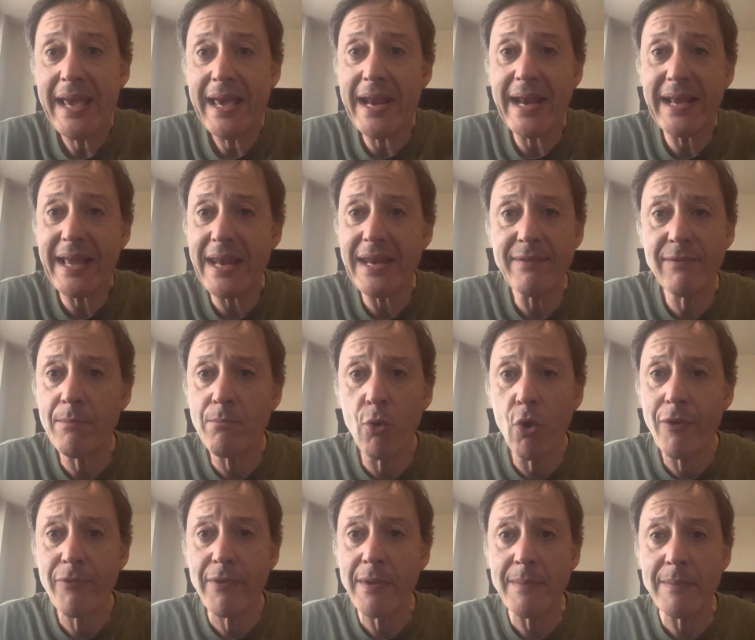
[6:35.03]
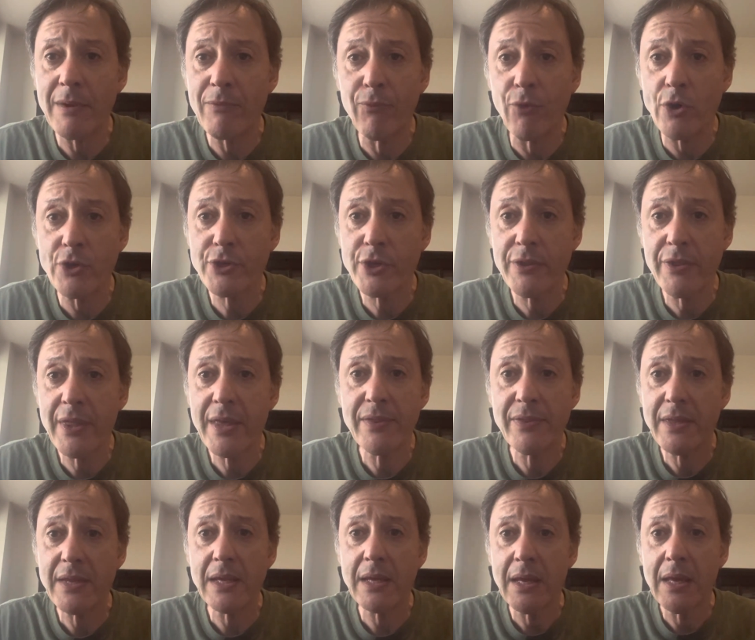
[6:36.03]
I get even more fame and fortune than
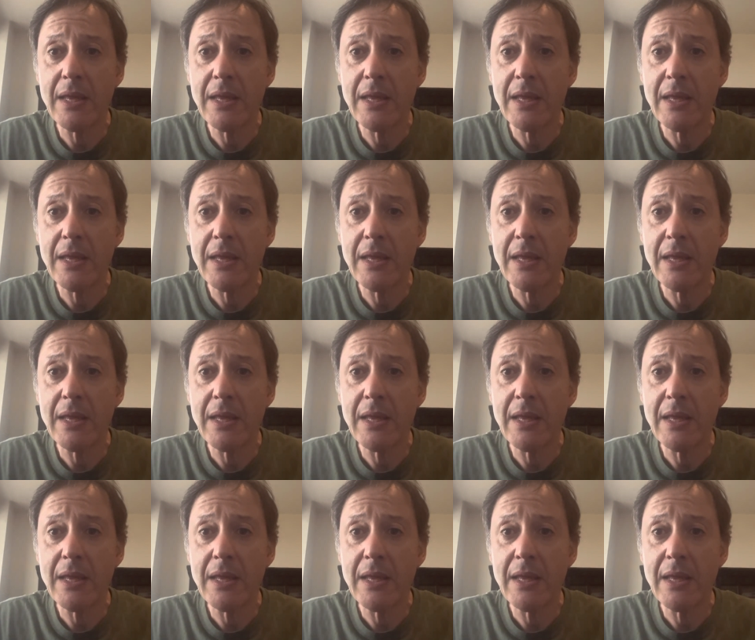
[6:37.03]
the